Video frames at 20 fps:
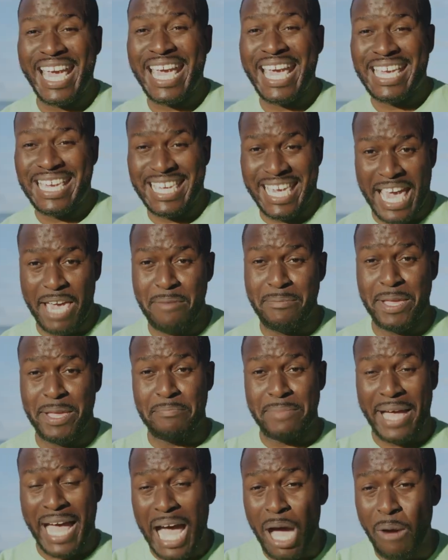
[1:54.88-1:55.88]
a gaming
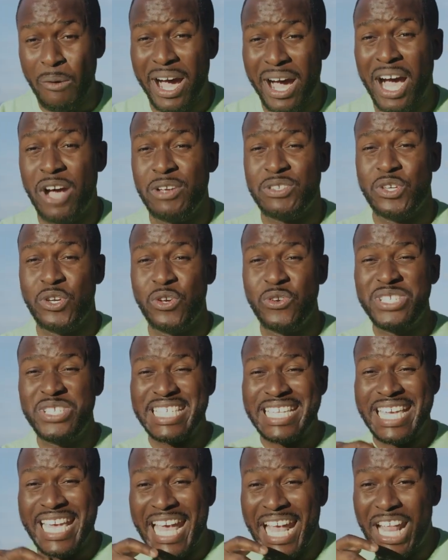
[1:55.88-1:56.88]
powerhouse. You're gonna
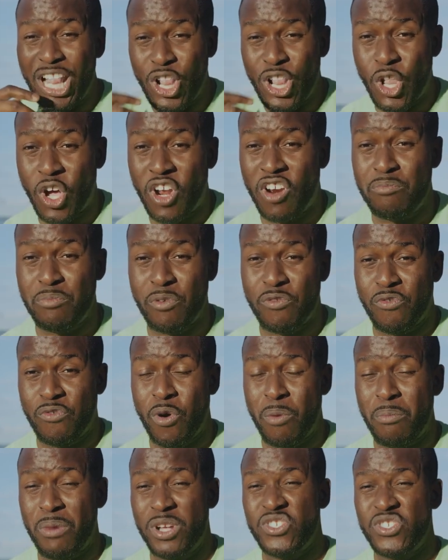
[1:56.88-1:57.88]
see a lot of
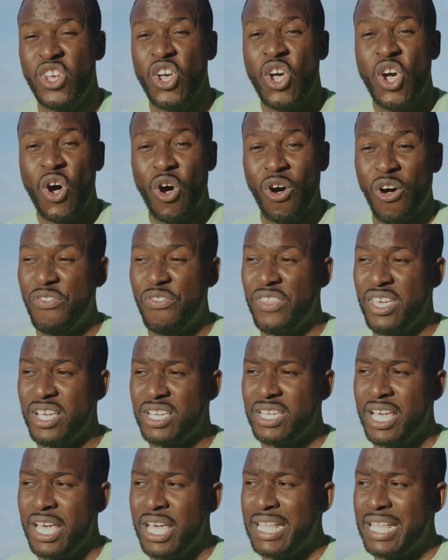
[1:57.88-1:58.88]
performance on
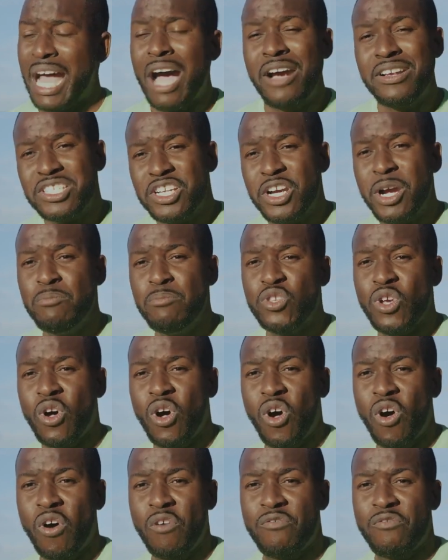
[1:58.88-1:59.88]
this. Now, in terms
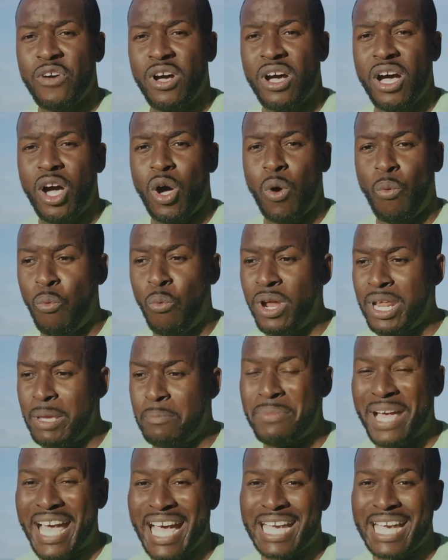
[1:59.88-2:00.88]
of uh, what it
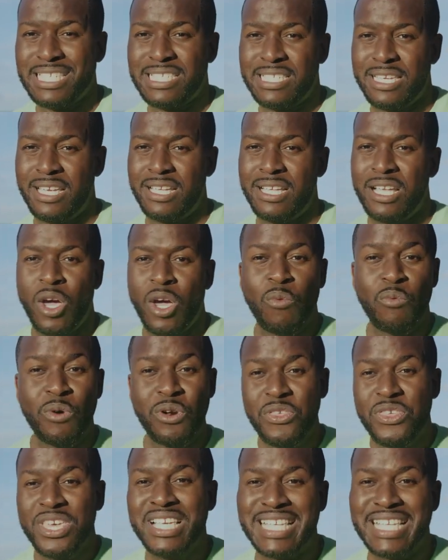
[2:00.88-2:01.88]
packs in, one
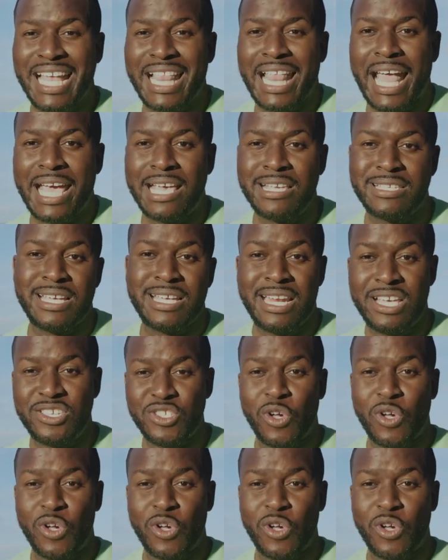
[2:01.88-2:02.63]
of the things I like is that it's